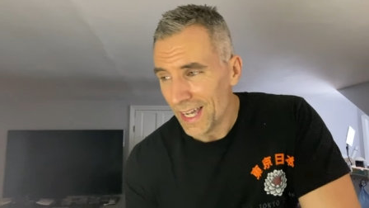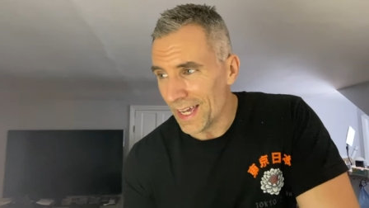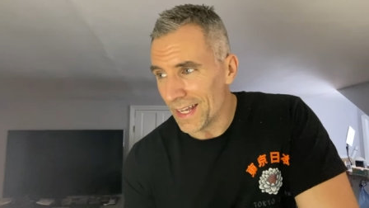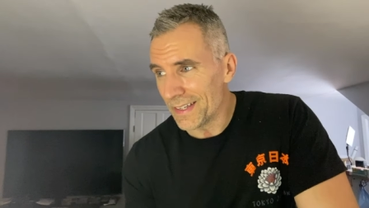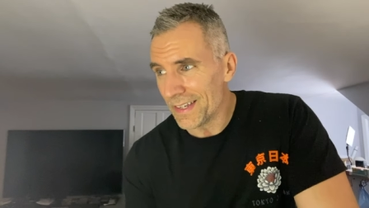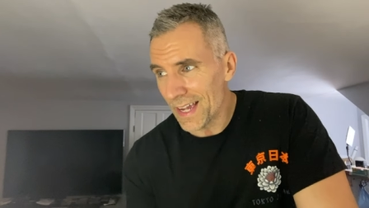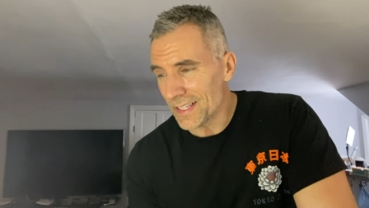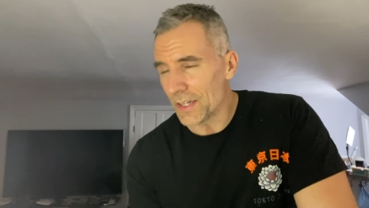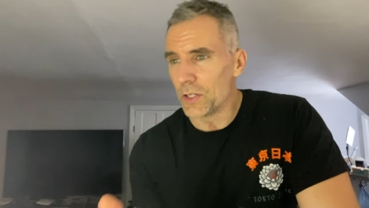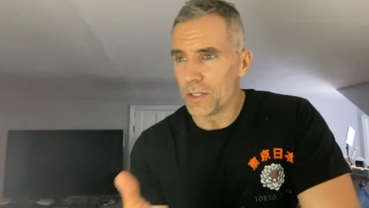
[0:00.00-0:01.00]
And
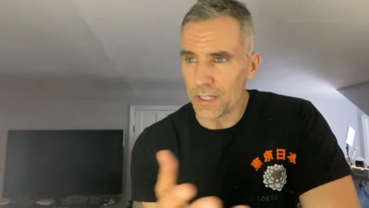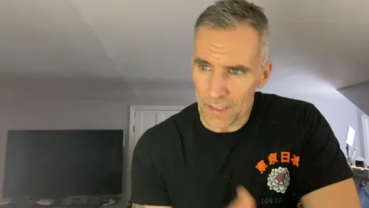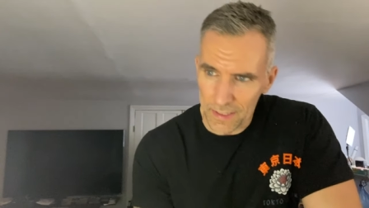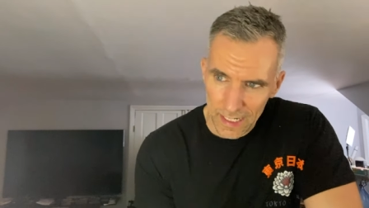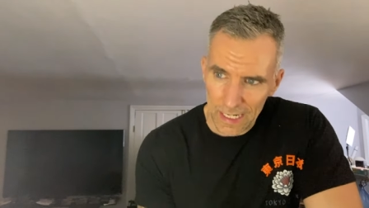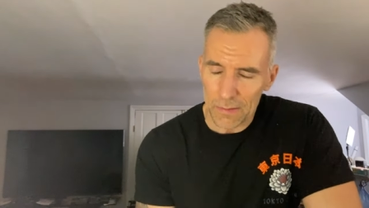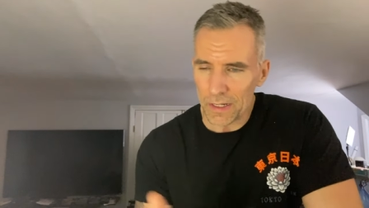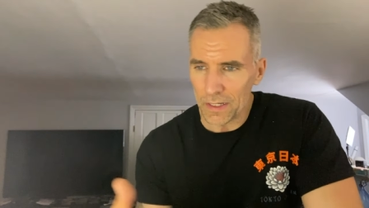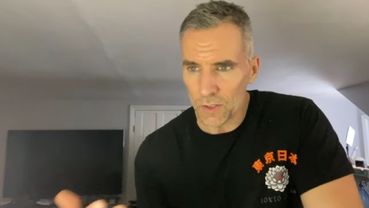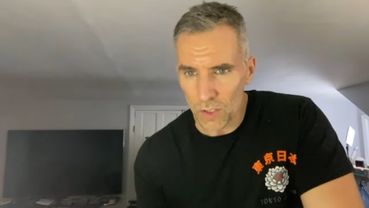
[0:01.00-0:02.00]
yes, I could take the time
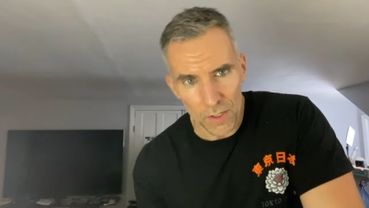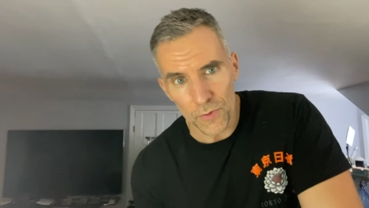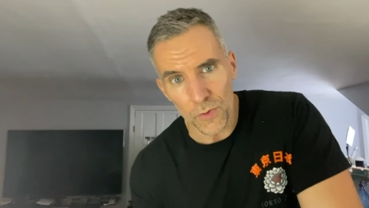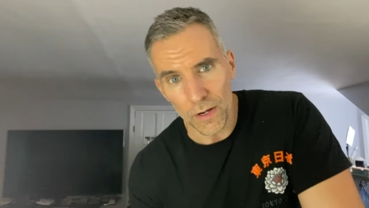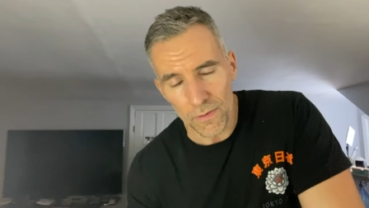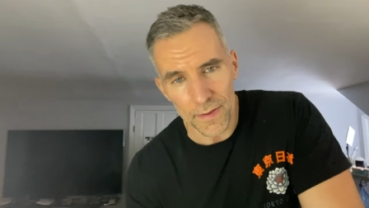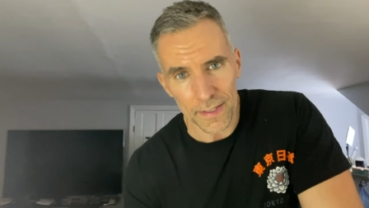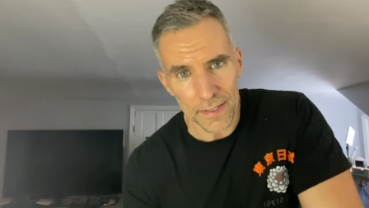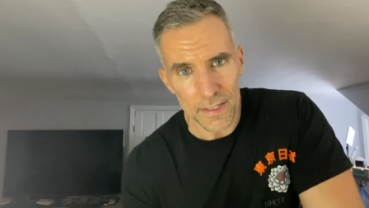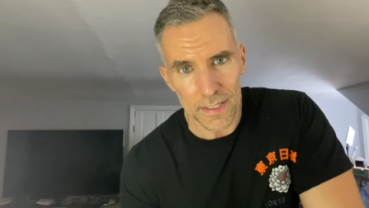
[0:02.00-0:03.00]
and look through
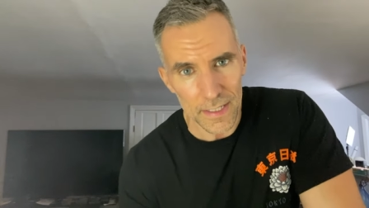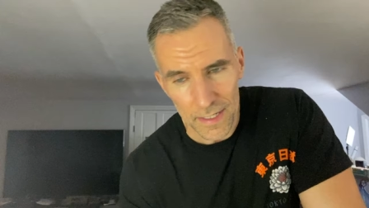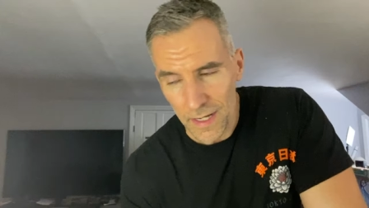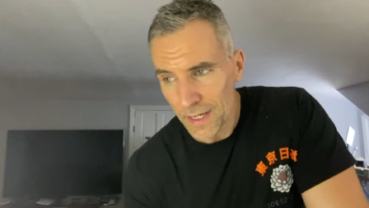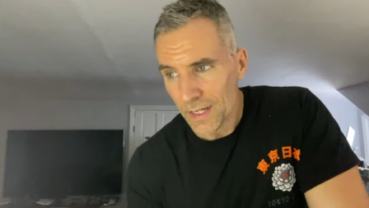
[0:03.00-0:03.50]
everything to see